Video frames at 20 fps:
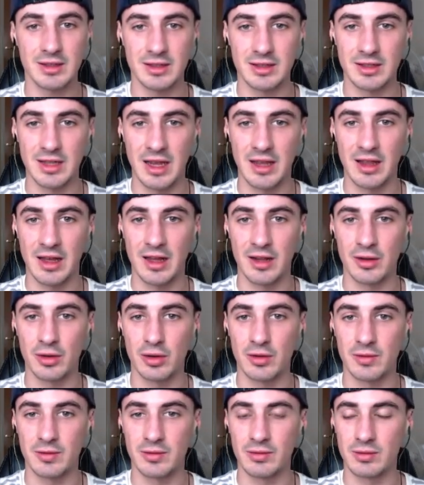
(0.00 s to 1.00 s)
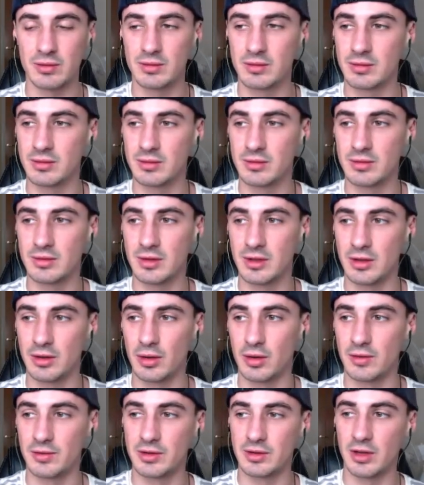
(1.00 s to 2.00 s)
to say that a lot
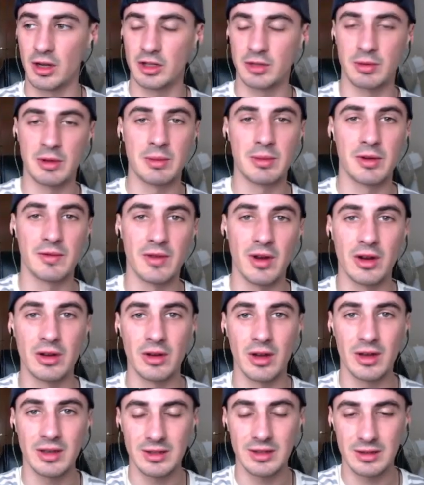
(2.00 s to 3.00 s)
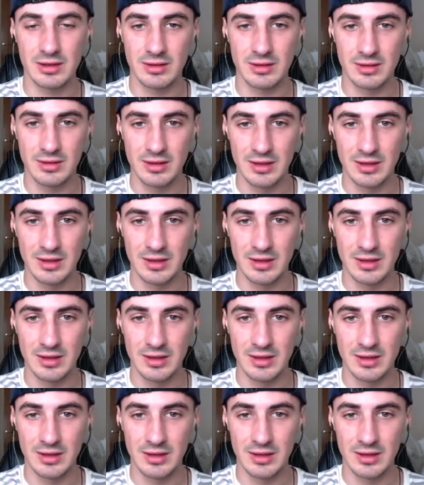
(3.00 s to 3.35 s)
of Dutch people are very nice?